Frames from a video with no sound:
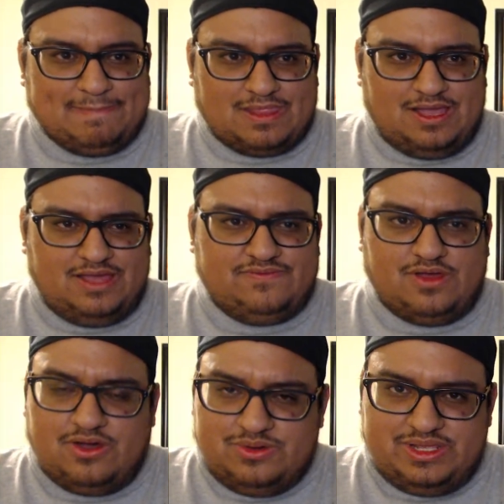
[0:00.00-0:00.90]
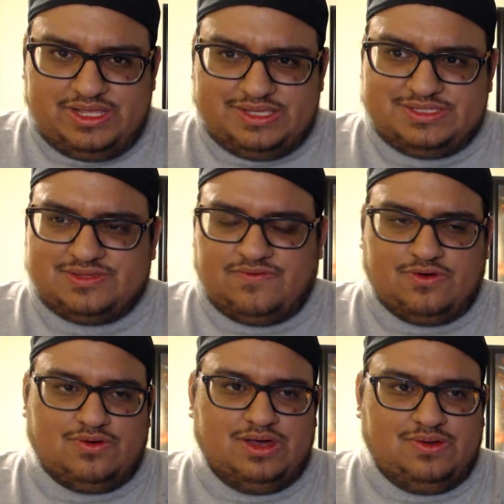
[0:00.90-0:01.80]
I've owned this for
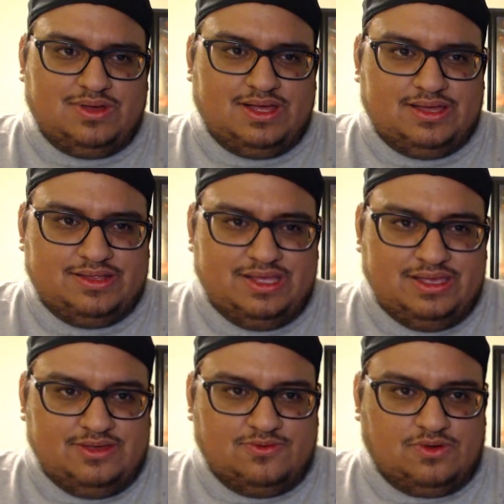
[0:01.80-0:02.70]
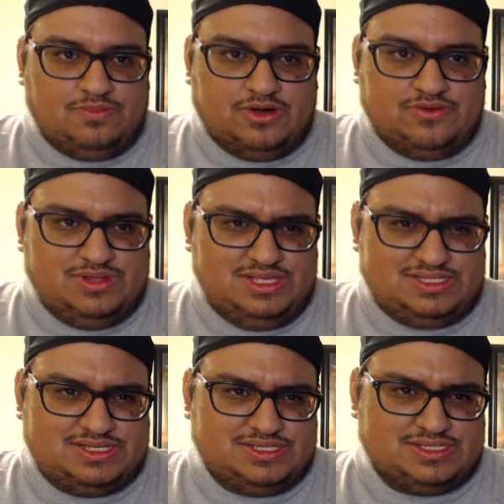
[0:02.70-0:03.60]
quite a while. Walmart
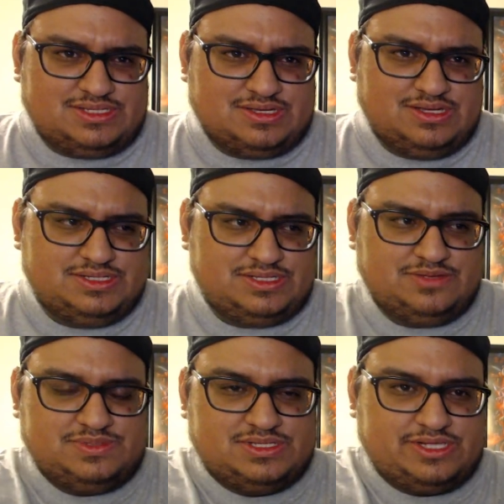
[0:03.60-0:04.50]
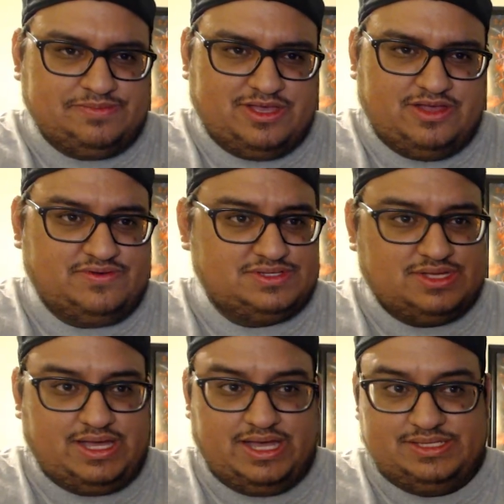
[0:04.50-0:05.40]
released this custom slipcover, so
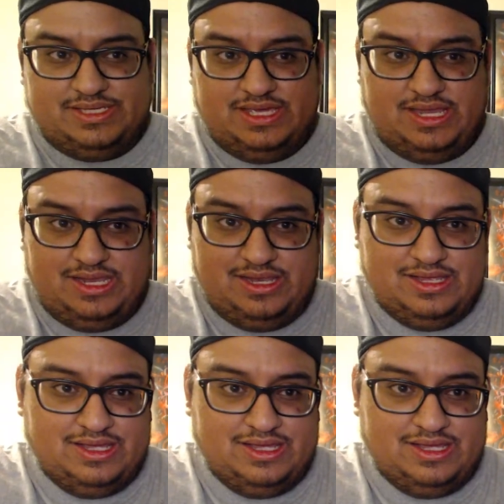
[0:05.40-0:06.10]
I had to get it.